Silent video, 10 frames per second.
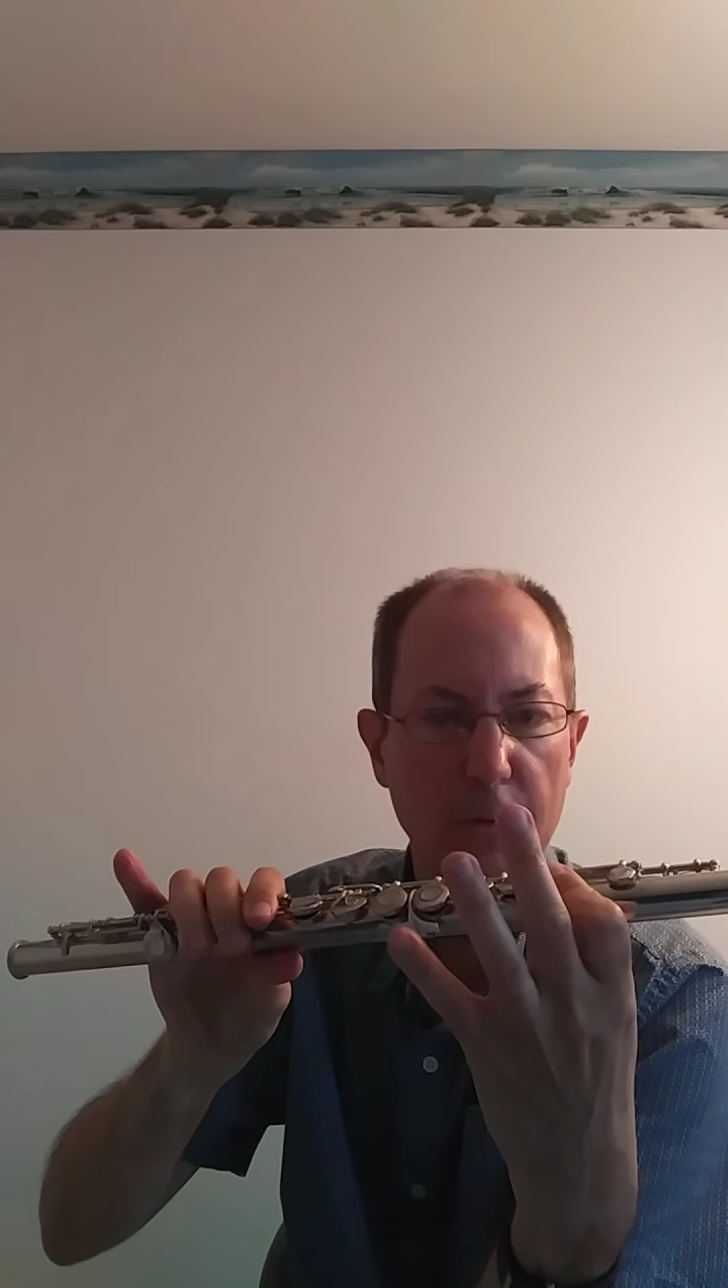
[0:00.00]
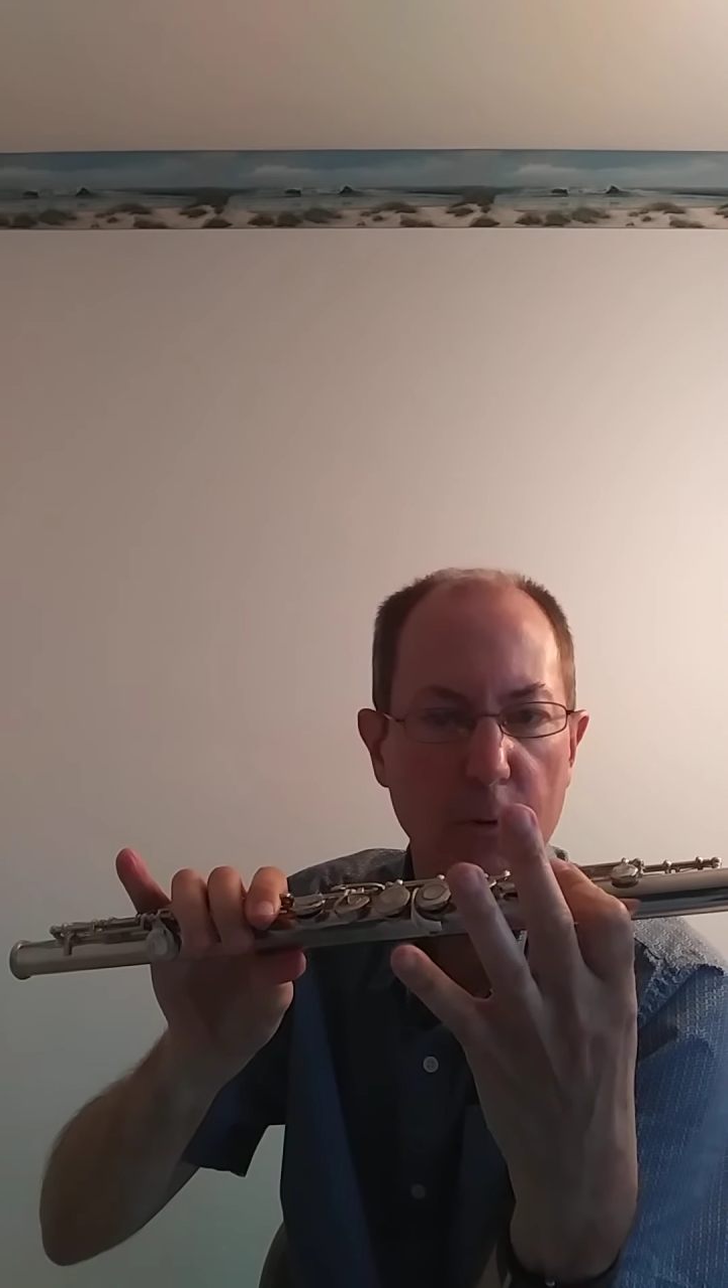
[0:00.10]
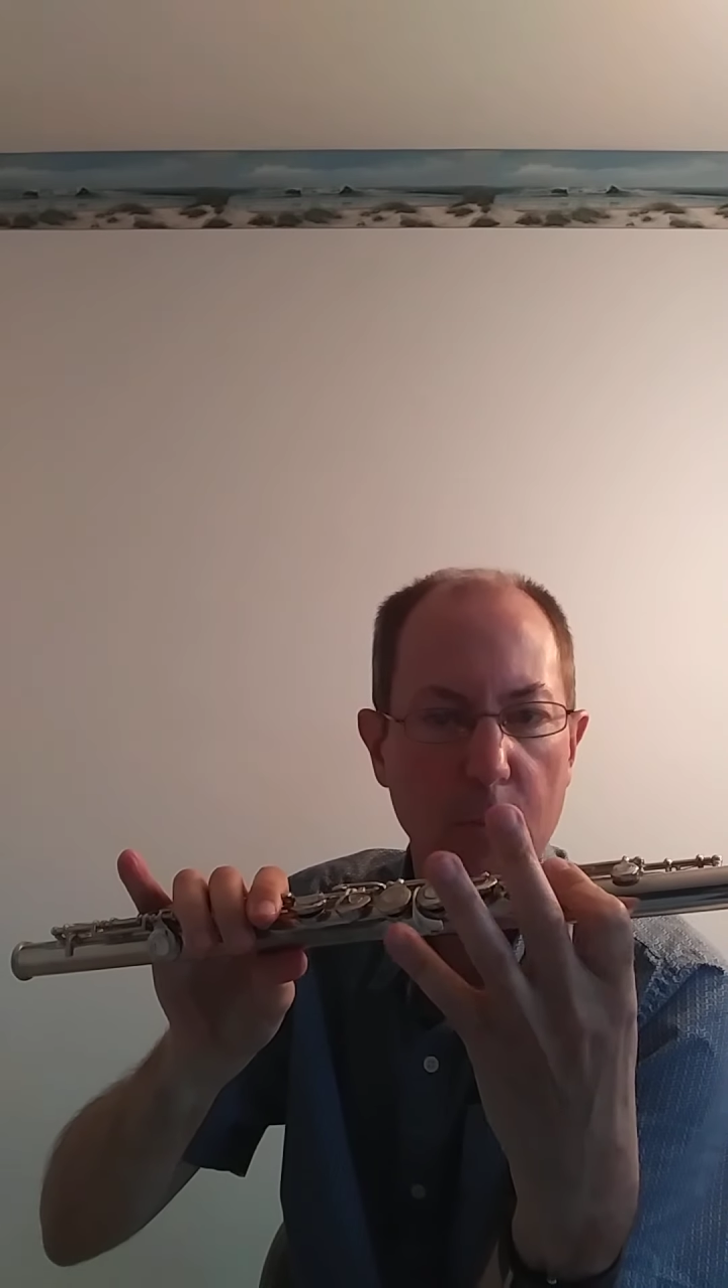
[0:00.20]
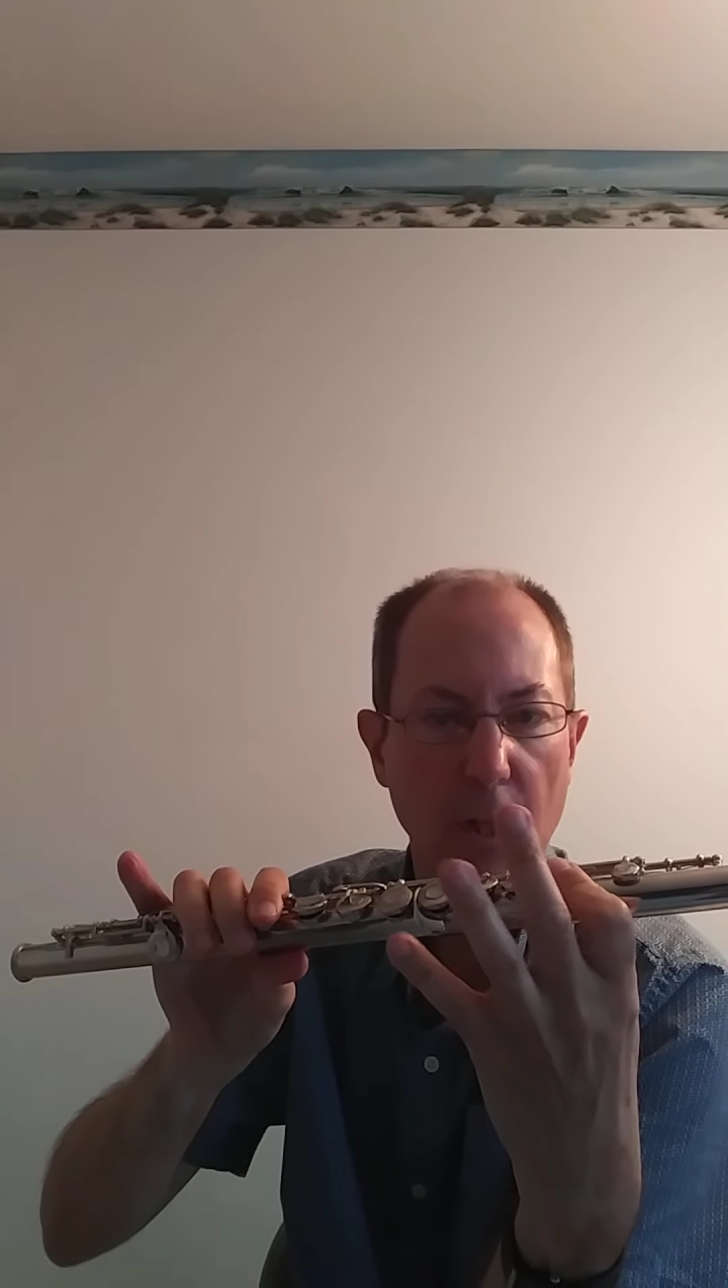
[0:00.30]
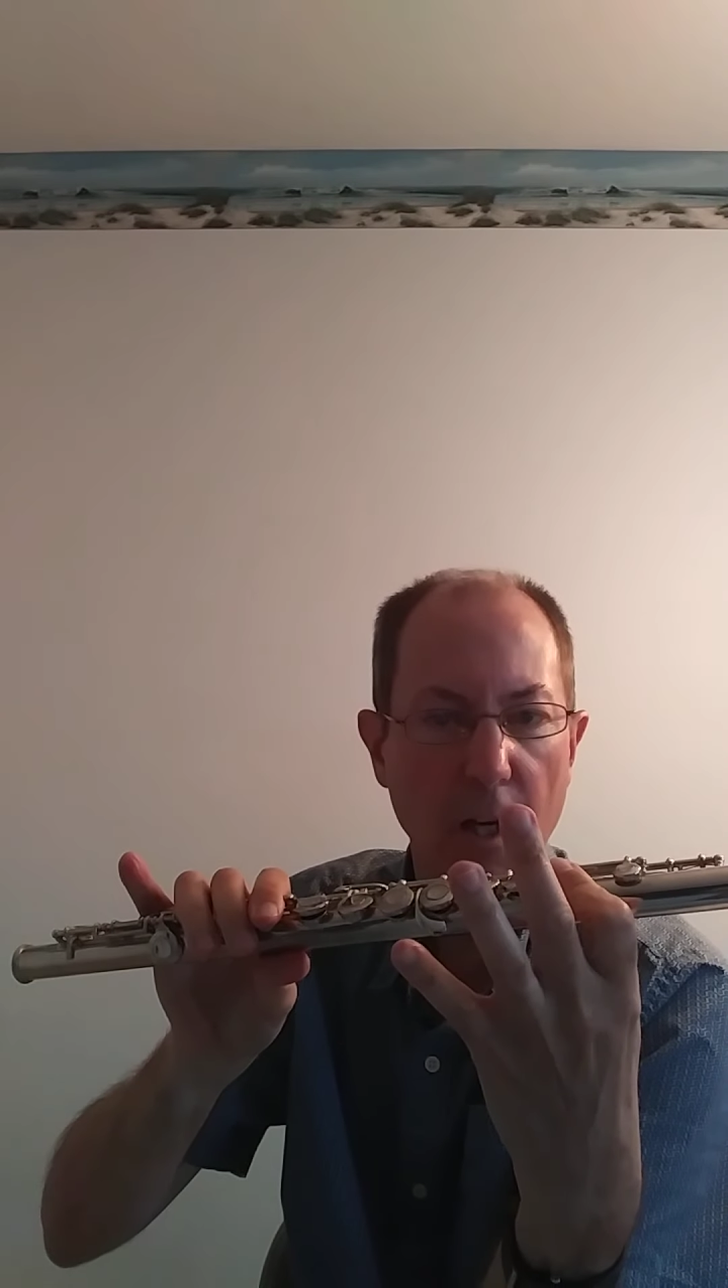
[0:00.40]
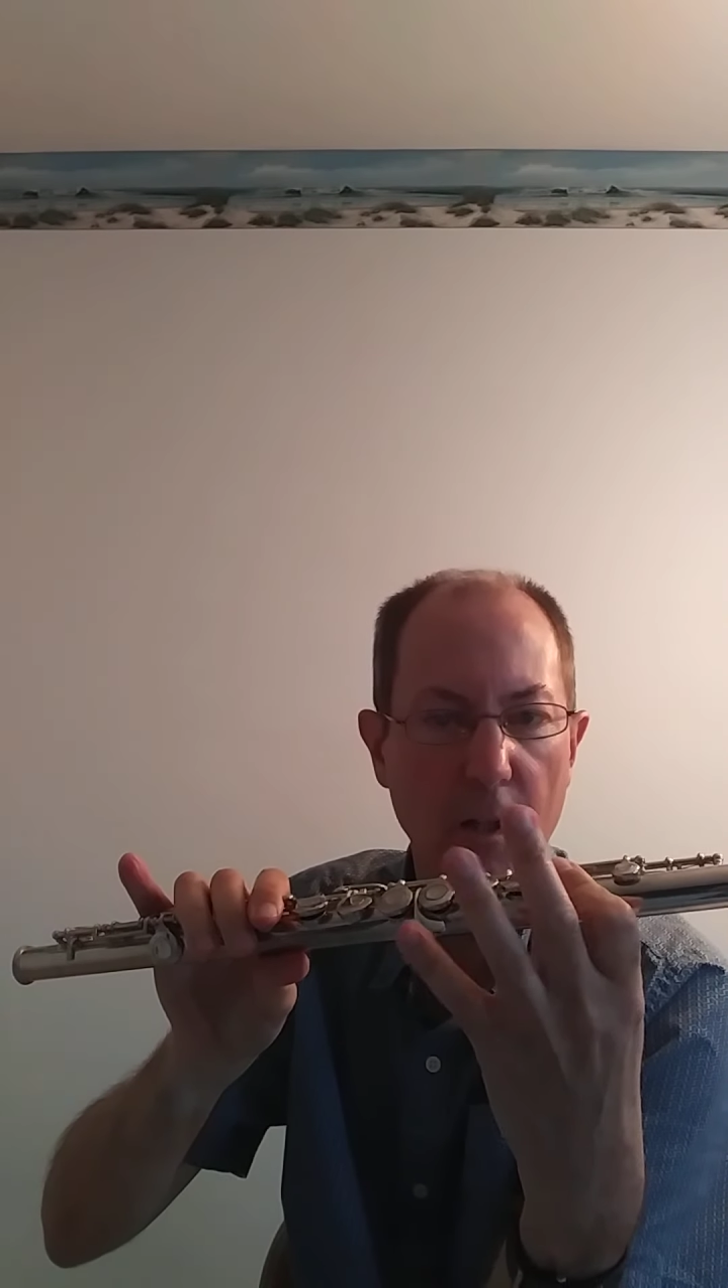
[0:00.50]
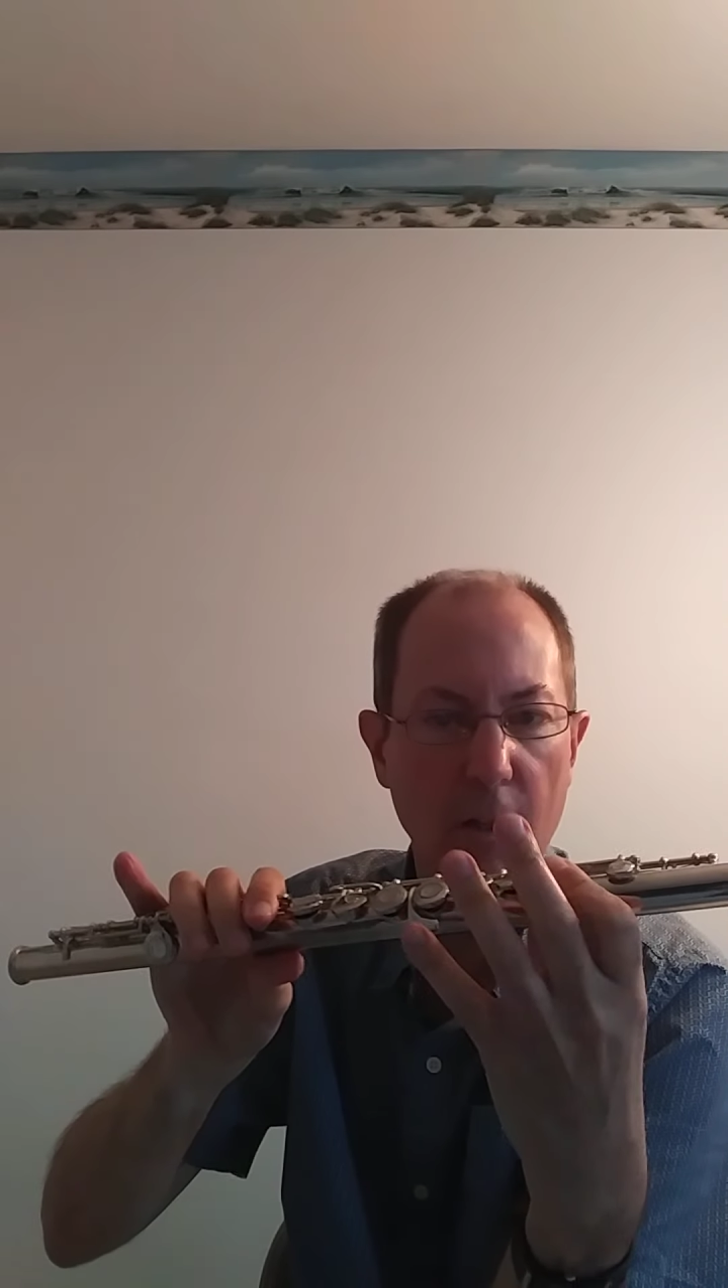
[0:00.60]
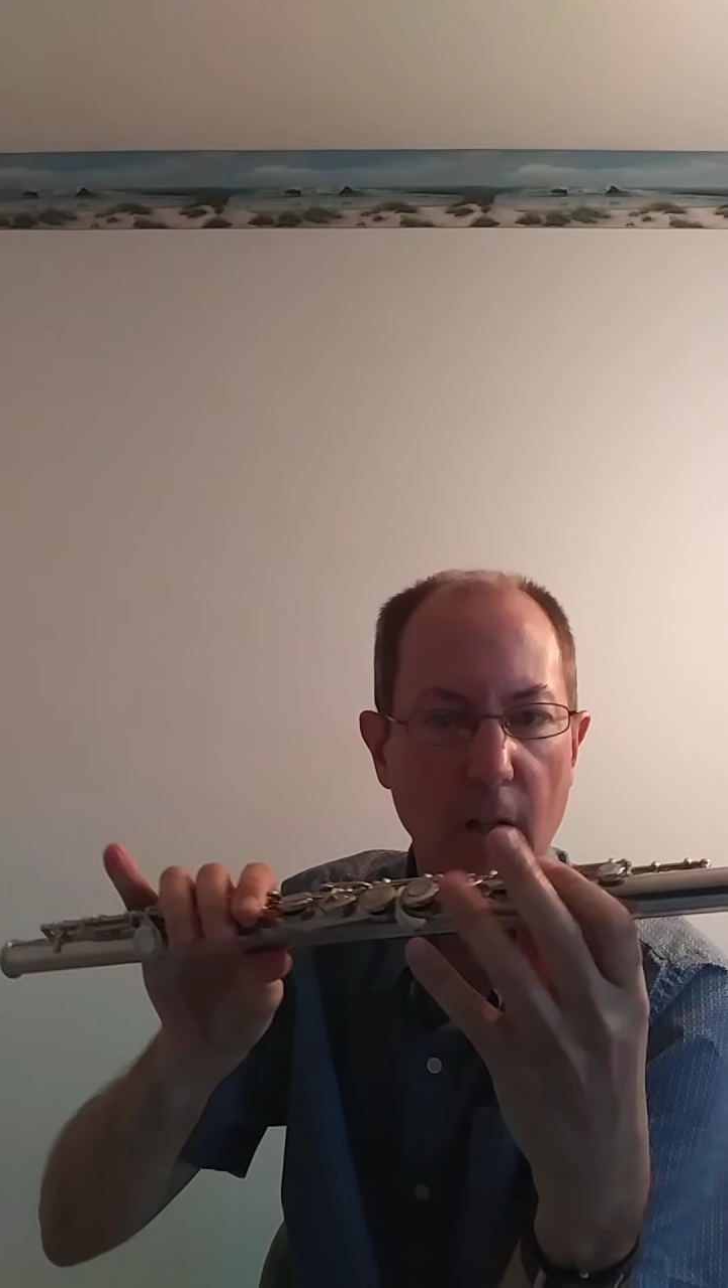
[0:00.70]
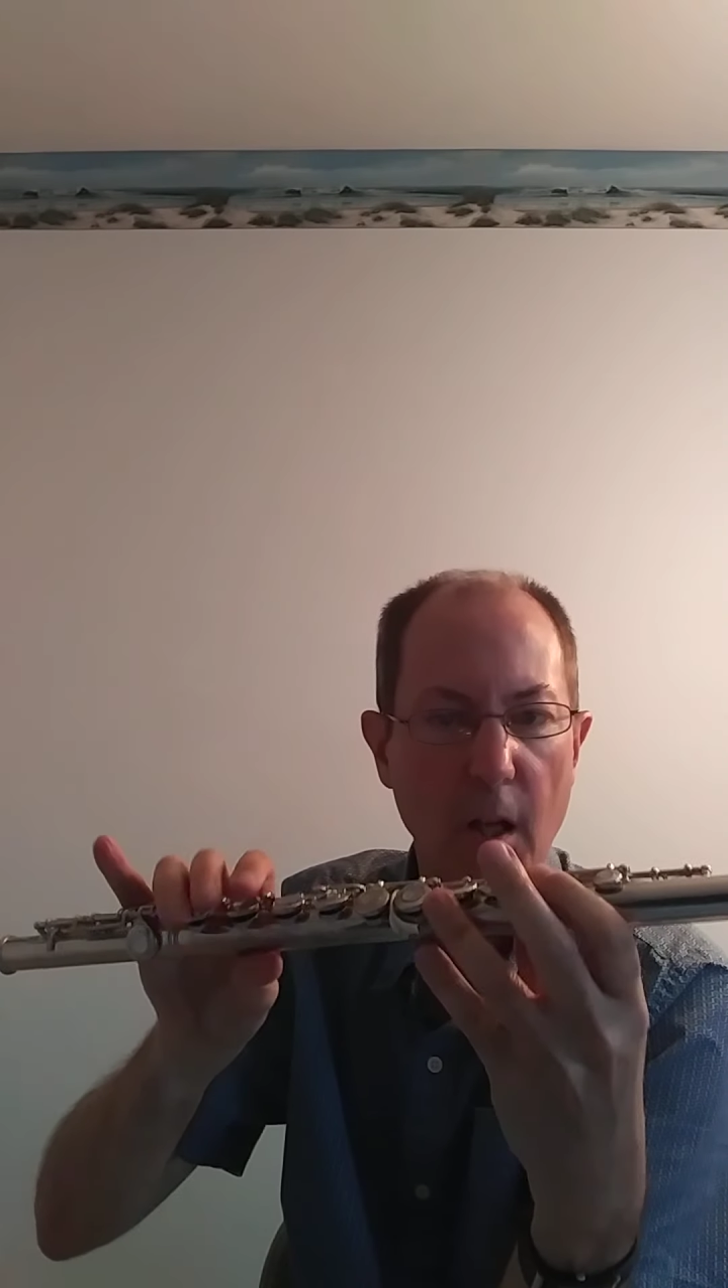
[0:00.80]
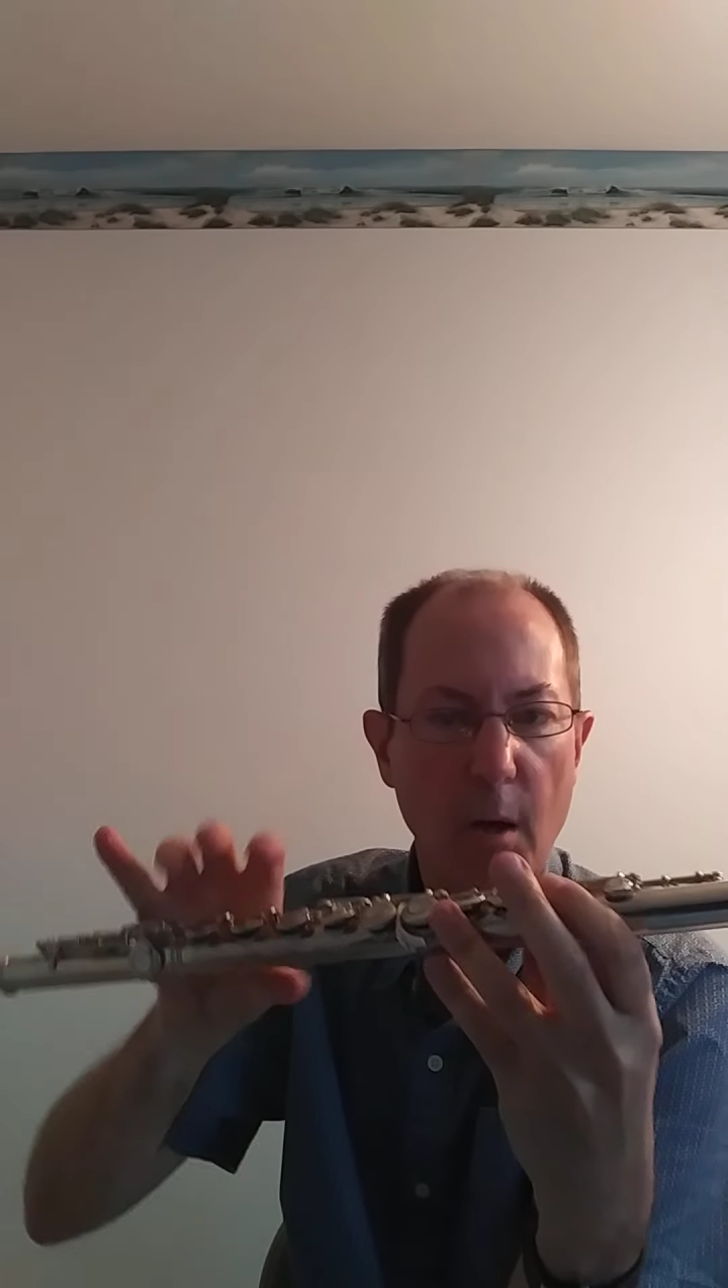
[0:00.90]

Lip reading: flute player.